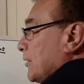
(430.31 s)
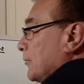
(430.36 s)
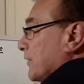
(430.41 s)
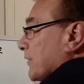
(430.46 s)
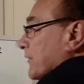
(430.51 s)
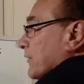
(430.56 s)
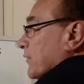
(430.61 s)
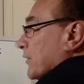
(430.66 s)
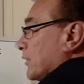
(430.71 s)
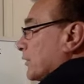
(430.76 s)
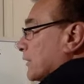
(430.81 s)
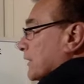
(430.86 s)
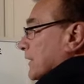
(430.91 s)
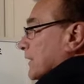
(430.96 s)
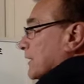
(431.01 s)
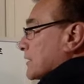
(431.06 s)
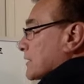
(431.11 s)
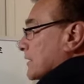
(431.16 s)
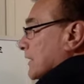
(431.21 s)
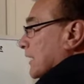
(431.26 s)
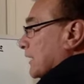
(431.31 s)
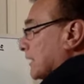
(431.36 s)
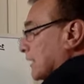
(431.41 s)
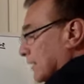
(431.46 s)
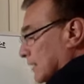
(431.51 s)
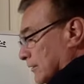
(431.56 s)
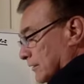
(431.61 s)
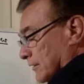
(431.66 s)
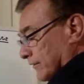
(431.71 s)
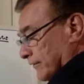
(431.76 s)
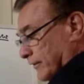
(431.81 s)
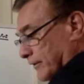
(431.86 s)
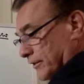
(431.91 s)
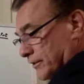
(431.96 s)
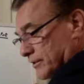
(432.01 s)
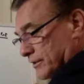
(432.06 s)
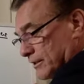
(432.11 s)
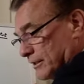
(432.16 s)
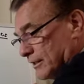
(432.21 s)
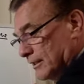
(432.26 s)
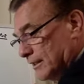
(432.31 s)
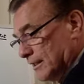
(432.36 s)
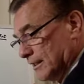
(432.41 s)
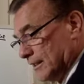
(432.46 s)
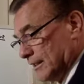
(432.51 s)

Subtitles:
but if we look at a slightly longer version